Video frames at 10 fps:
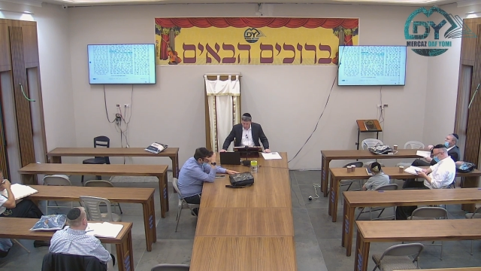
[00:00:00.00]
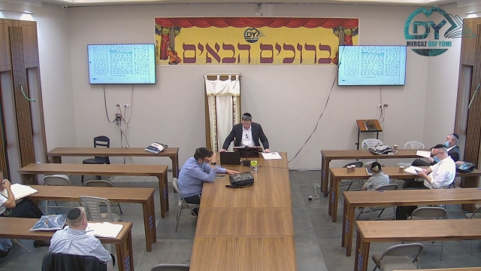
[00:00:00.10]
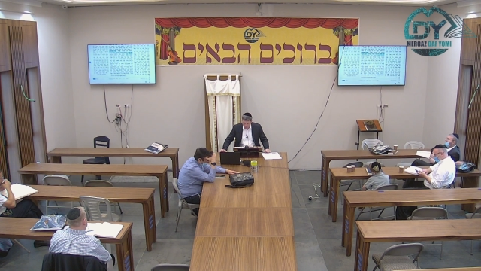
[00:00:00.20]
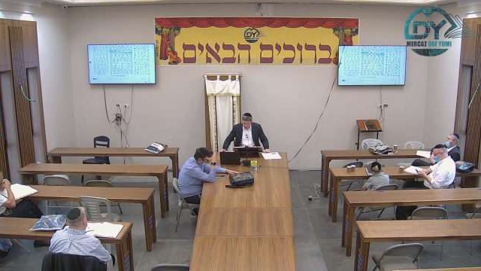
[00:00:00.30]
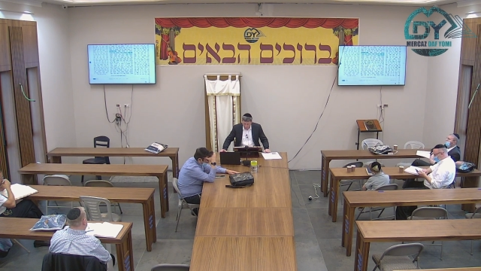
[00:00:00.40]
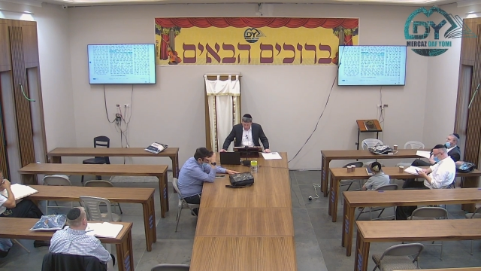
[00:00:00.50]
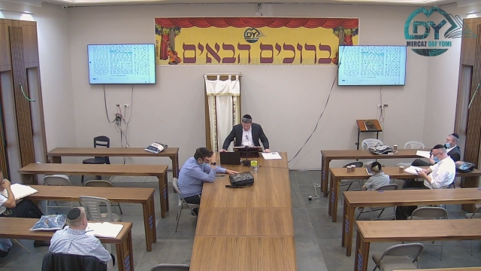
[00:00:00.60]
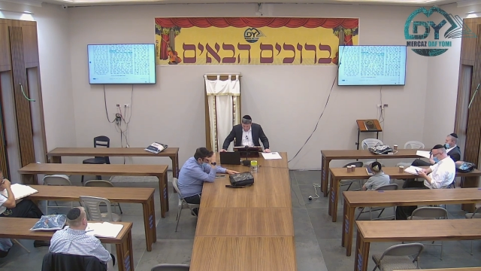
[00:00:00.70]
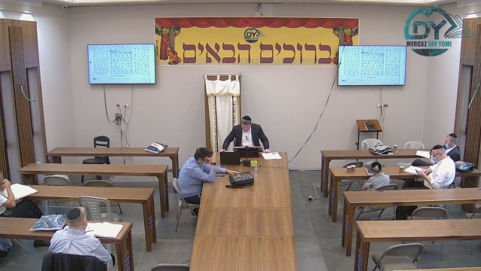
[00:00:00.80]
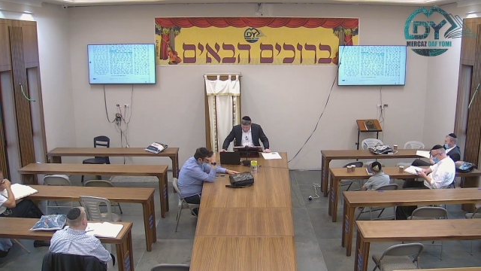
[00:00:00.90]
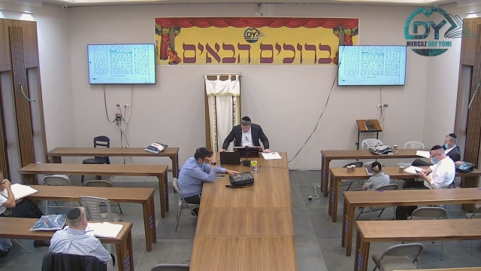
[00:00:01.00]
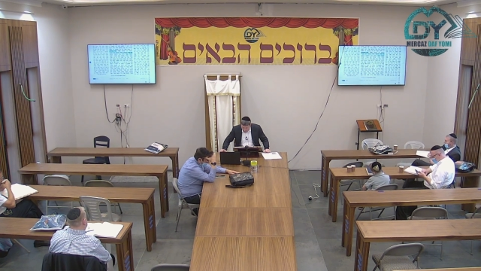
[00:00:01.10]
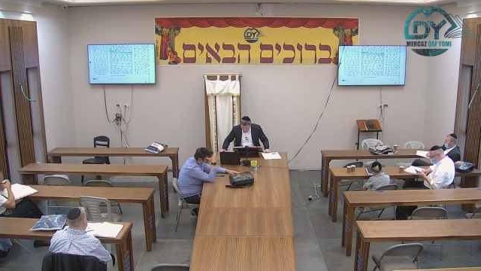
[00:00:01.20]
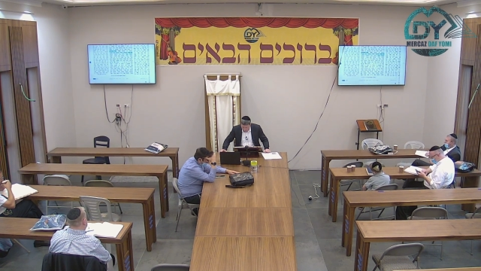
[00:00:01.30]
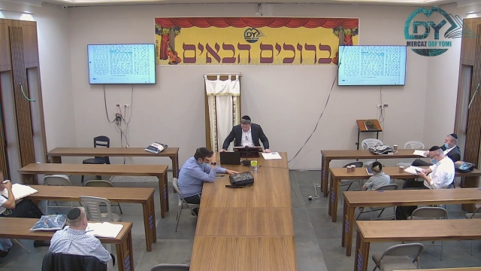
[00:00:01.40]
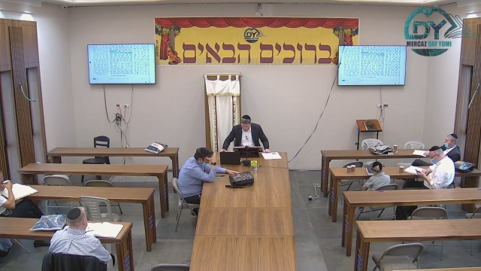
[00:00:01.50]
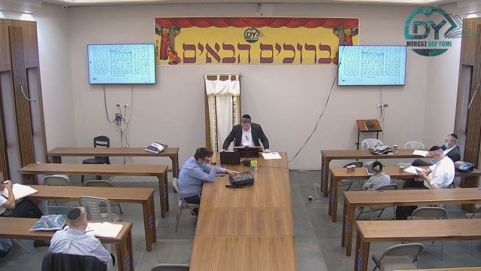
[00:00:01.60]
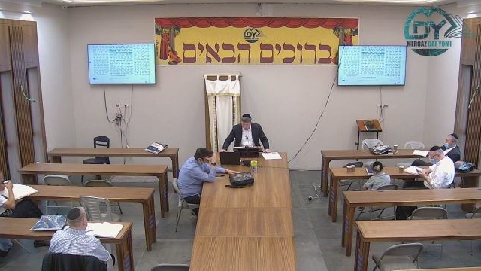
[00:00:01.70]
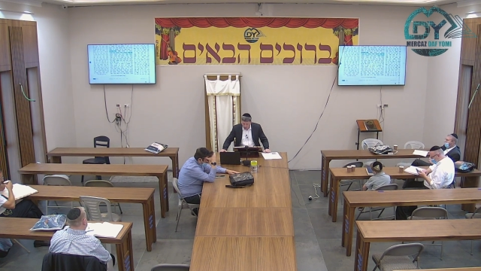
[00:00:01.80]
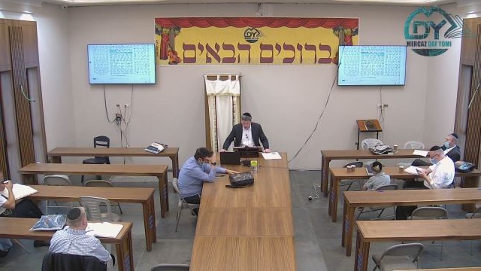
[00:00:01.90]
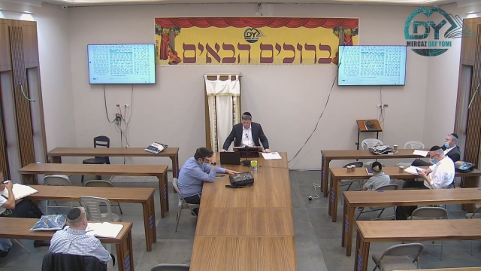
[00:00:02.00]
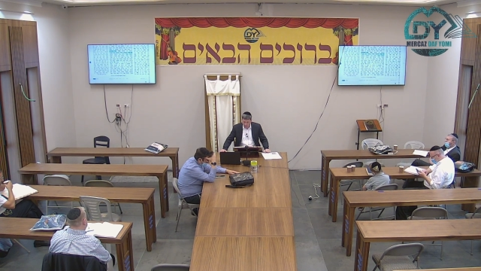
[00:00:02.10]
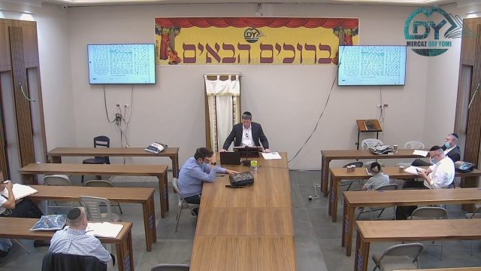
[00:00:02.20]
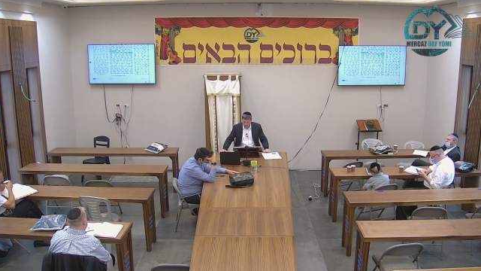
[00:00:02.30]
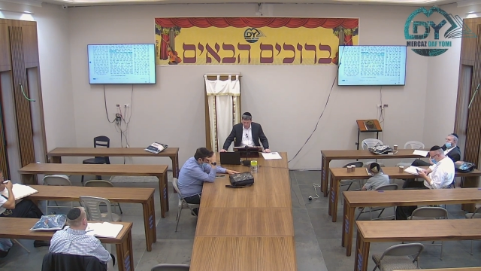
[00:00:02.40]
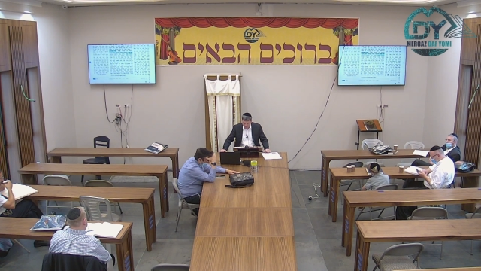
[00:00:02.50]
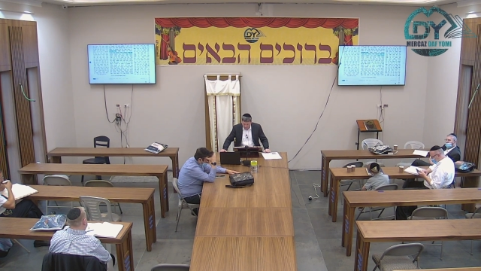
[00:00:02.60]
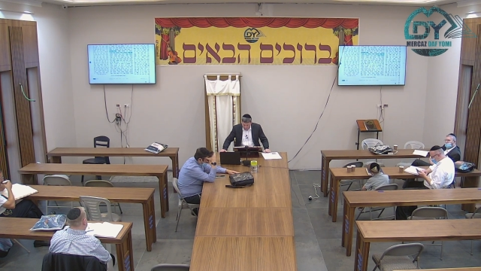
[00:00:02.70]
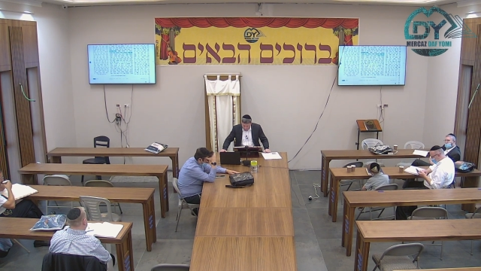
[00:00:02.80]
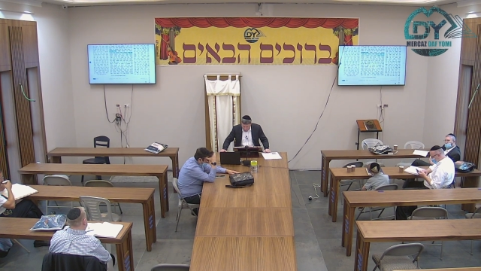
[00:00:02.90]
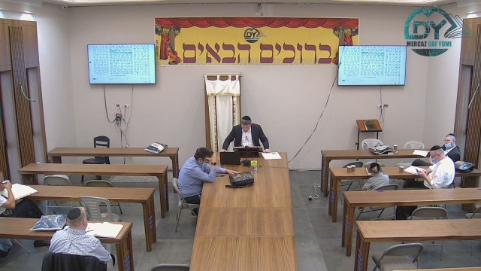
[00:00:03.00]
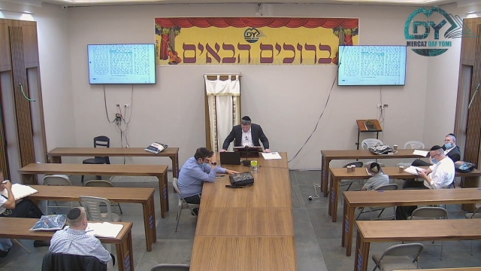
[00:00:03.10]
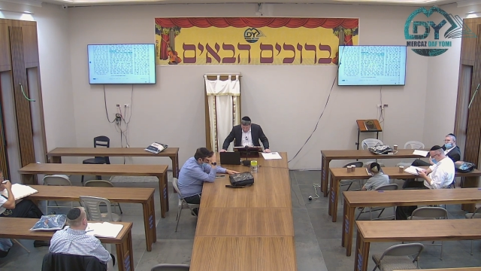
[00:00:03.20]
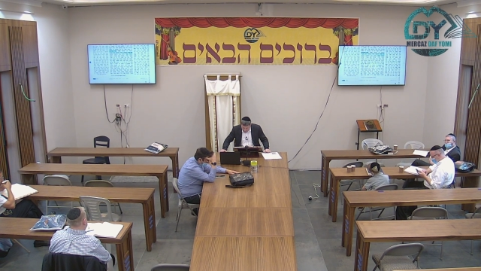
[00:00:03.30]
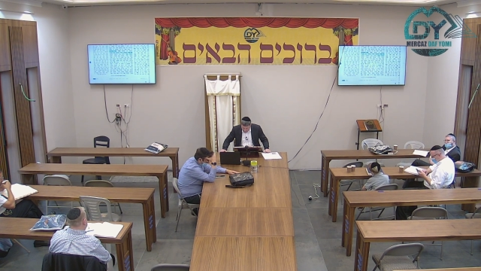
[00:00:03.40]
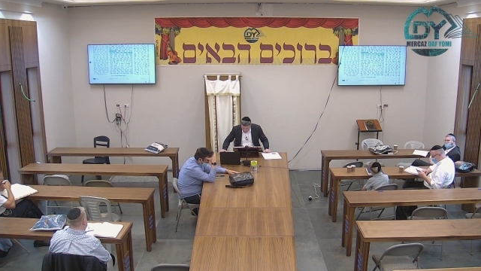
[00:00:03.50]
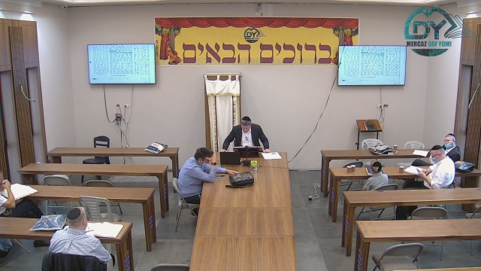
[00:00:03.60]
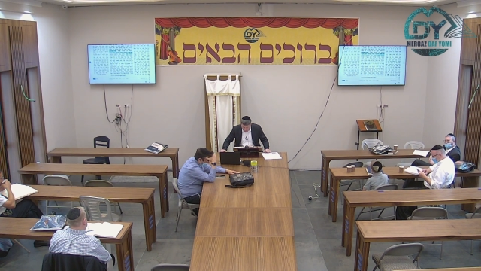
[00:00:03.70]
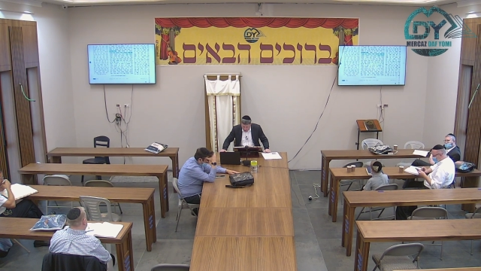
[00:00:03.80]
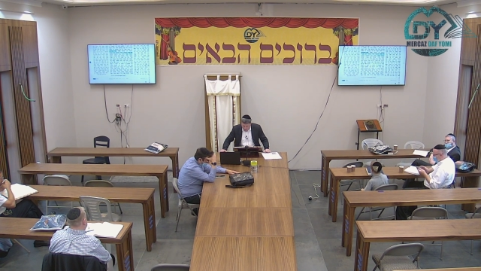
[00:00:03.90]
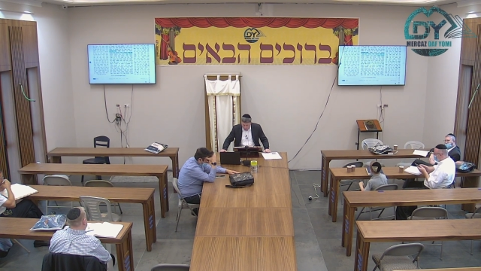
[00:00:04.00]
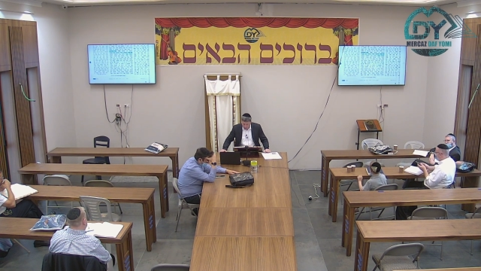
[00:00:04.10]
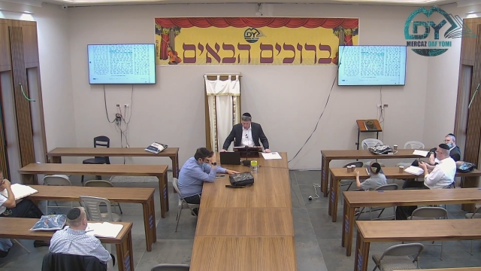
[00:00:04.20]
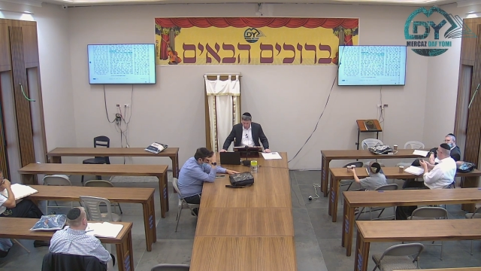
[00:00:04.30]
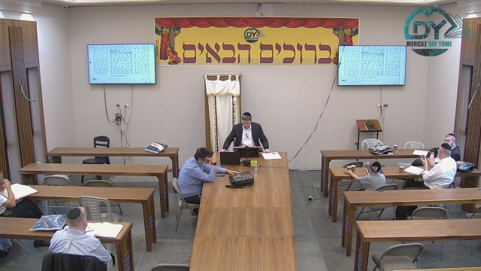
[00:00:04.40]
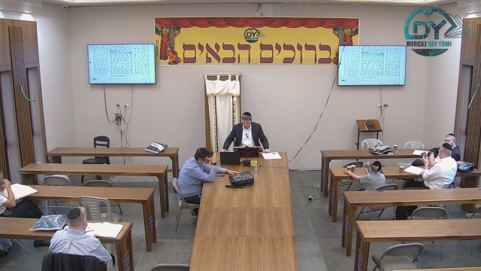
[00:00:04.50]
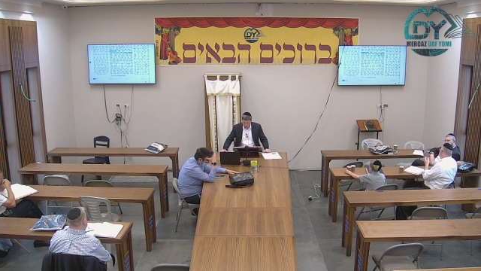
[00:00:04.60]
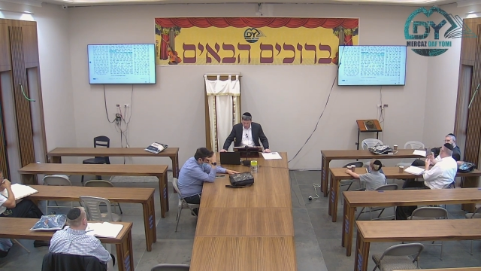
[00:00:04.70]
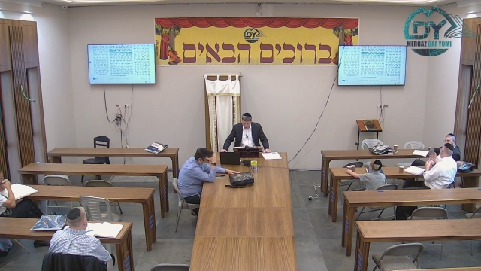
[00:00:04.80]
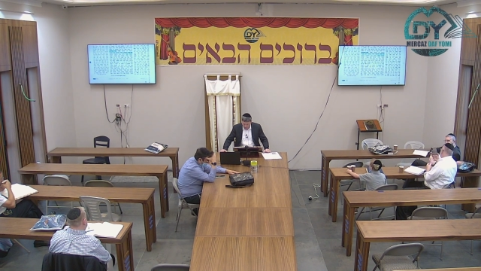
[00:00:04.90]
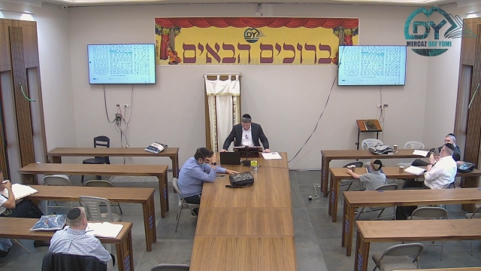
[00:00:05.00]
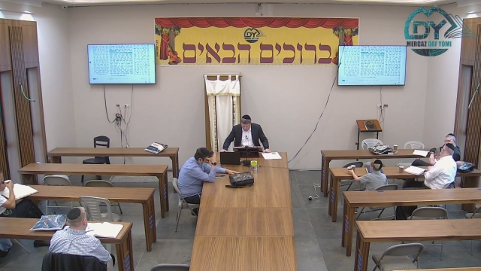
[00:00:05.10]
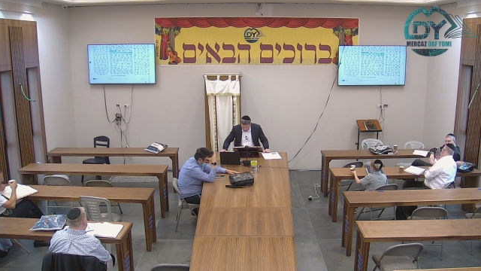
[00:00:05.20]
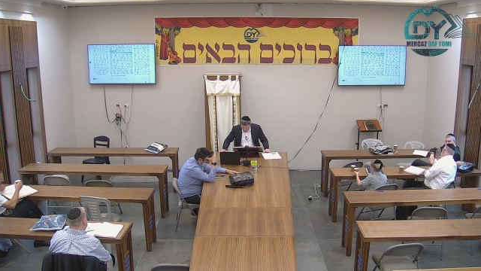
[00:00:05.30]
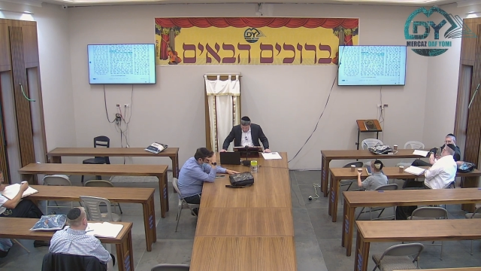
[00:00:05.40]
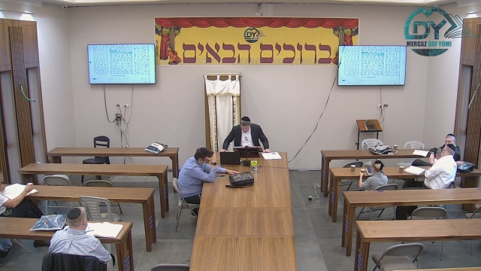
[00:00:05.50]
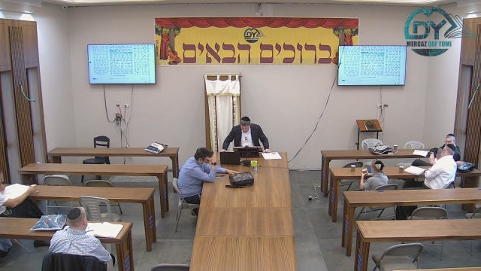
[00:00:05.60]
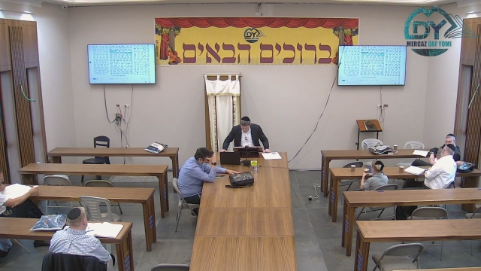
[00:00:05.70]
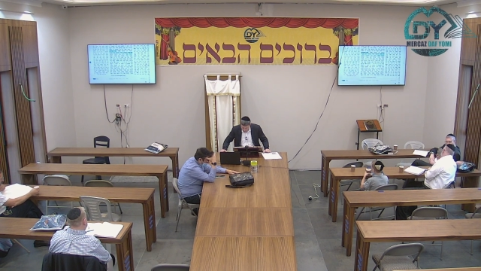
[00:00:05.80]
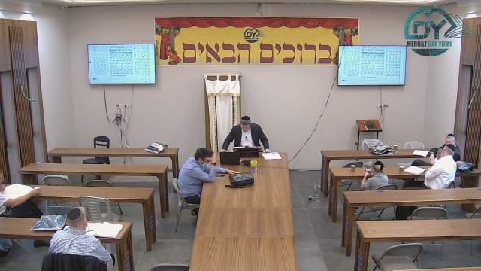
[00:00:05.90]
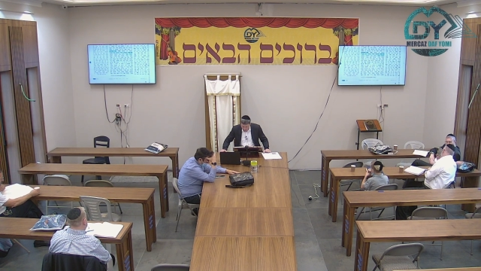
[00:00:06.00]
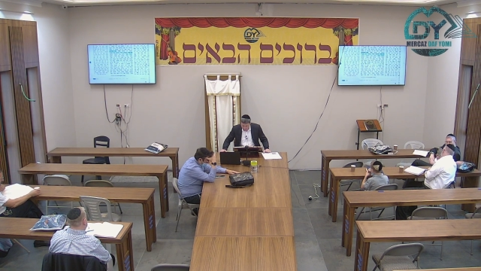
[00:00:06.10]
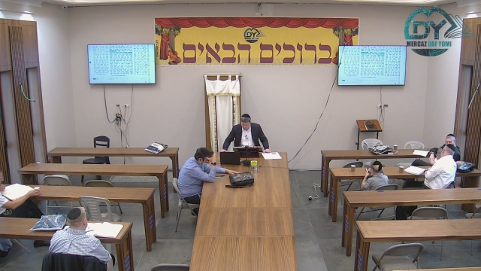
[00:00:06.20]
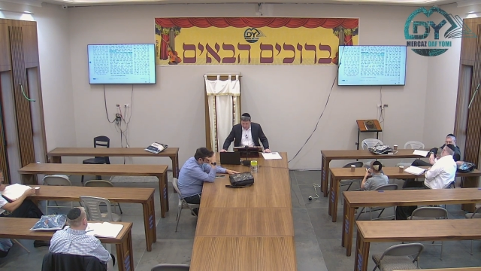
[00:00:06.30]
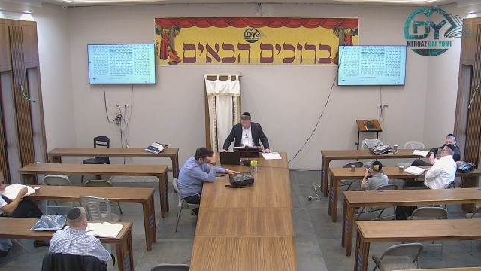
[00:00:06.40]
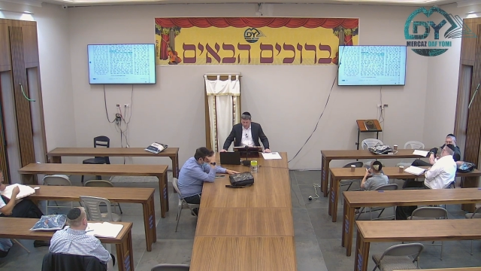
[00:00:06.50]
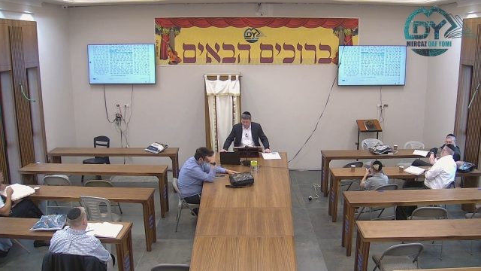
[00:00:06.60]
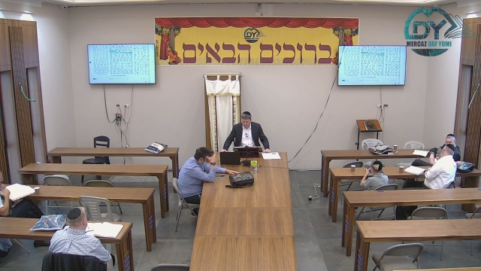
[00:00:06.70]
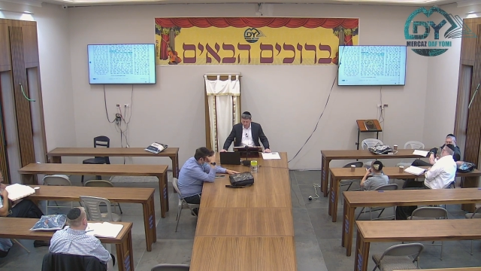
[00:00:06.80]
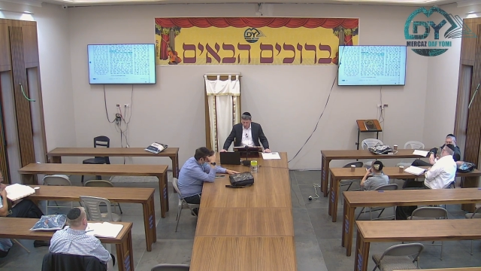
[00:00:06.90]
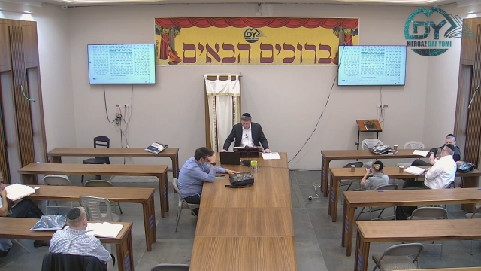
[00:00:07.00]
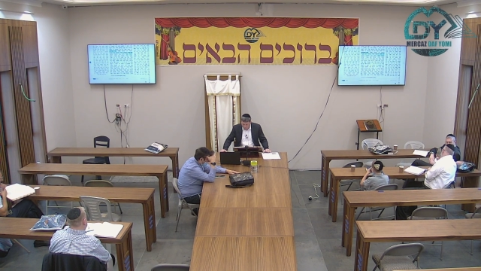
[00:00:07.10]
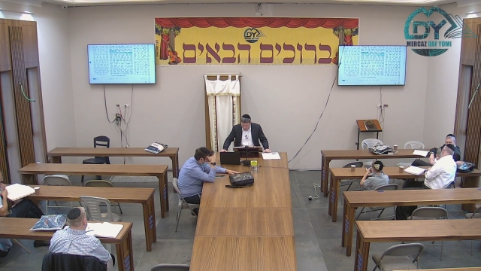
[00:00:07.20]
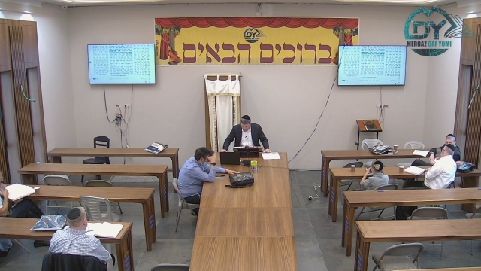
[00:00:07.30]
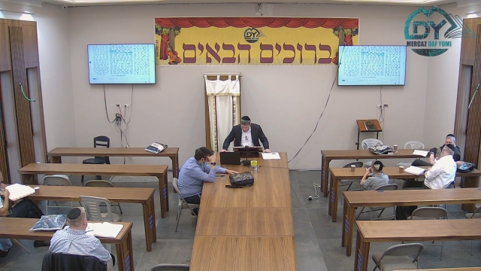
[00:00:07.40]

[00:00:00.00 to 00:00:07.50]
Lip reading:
Nobody's mouth can be seen.